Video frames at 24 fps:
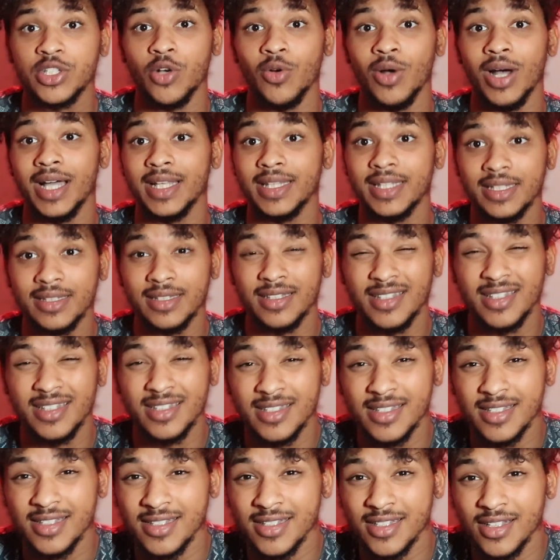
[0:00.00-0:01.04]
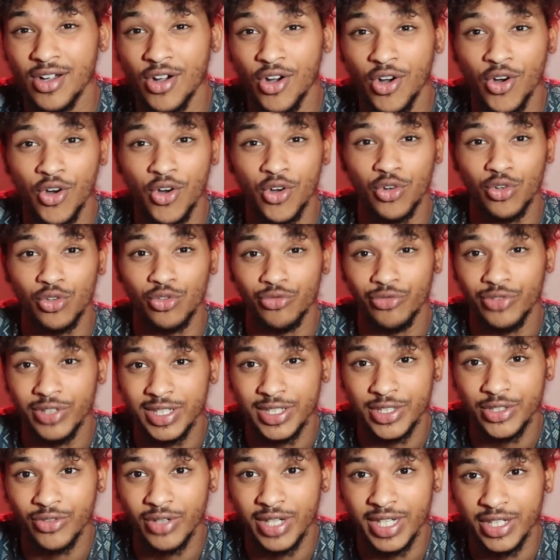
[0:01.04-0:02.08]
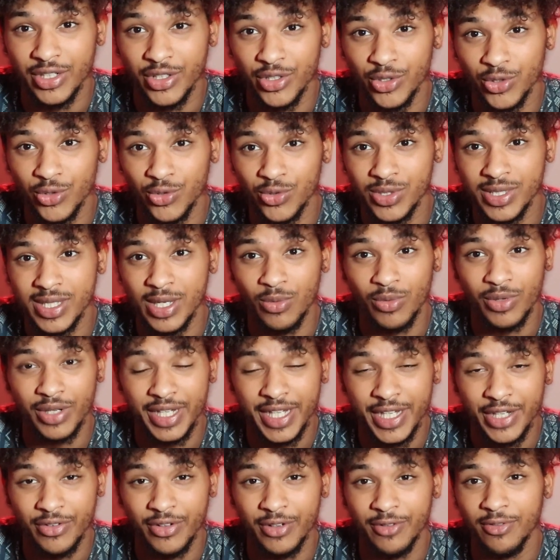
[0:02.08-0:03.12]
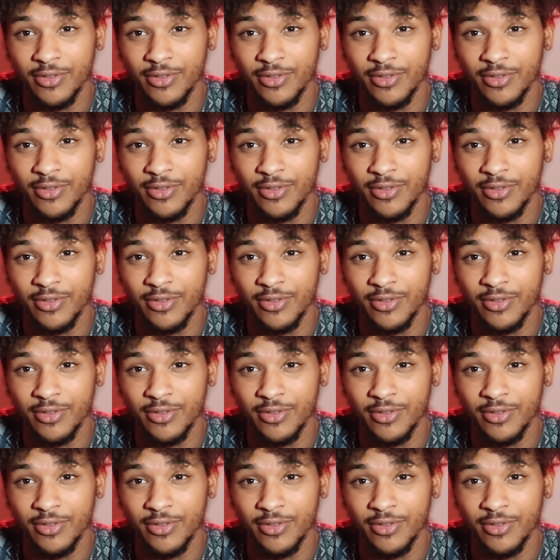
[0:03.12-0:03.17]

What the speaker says: So I think that this is all really great news that we're